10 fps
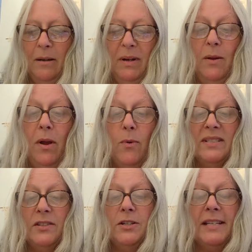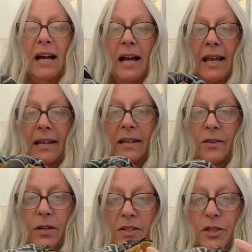But anyway, once they're done,
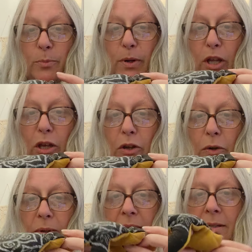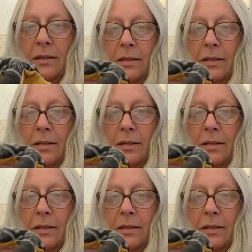they're super cute.